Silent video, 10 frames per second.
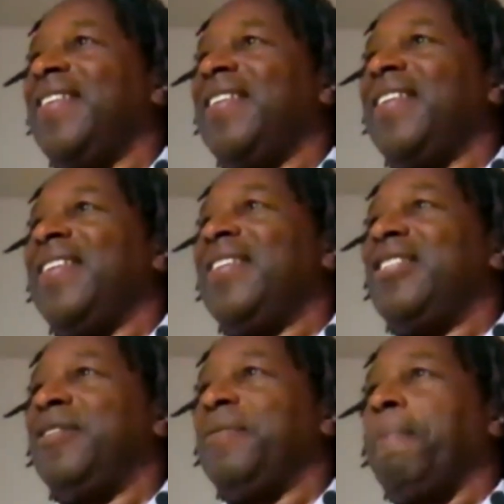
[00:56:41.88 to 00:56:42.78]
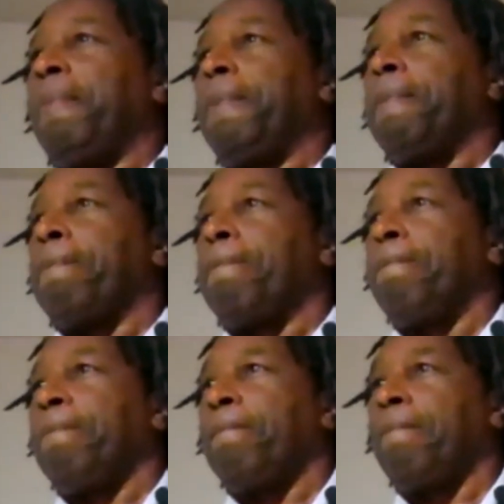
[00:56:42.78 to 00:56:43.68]
pressure on all these
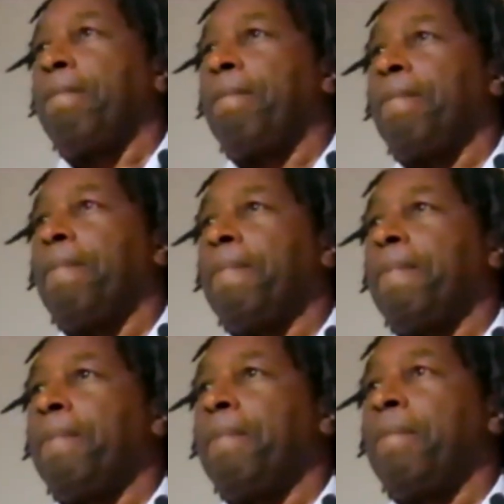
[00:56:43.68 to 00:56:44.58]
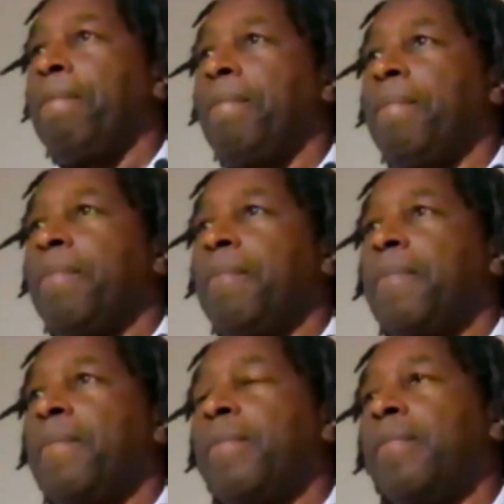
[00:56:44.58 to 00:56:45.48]
birds from human
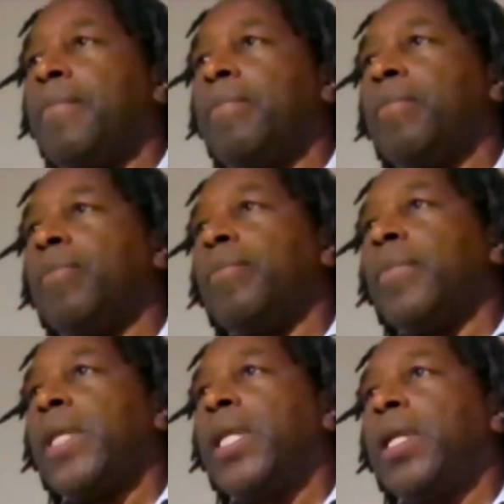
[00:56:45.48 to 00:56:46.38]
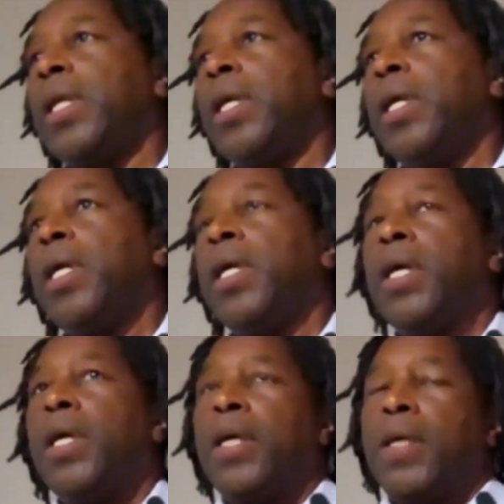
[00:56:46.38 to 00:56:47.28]
overpopulation in Kenya? I don't know anything about
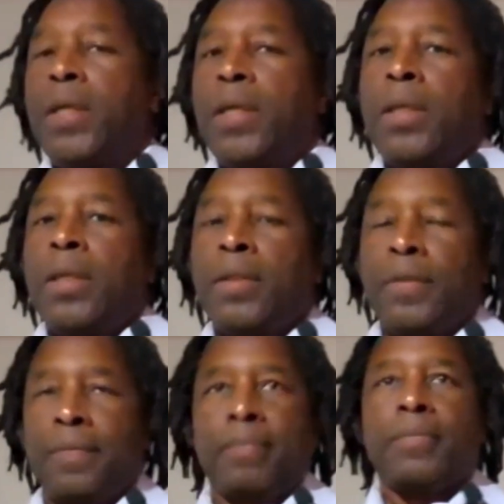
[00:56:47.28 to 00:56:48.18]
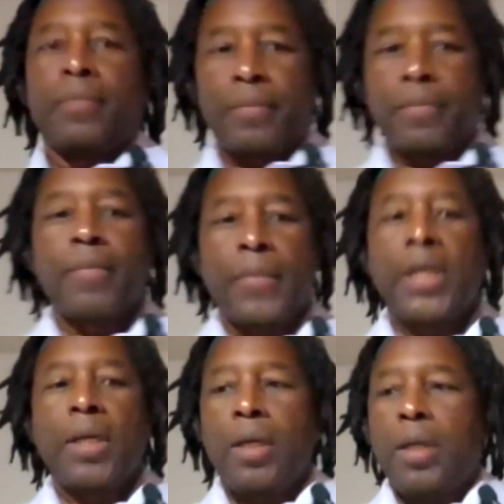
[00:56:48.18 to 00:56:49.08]
the population size
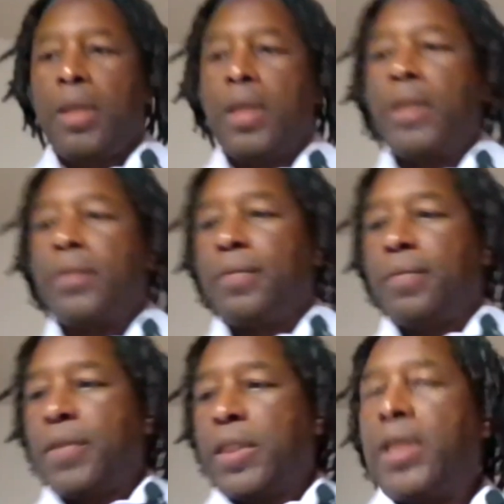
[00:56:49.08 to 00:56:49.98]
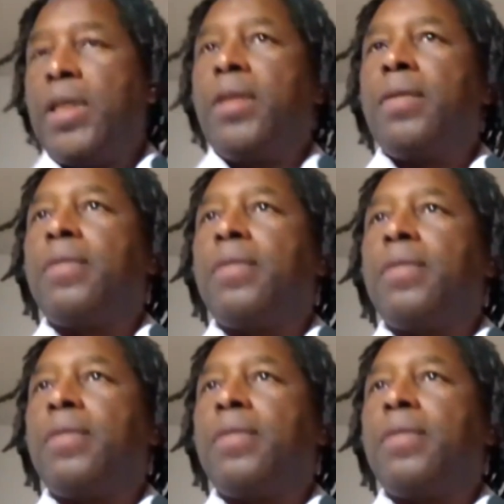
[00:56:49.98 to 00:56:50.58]
compared to the room.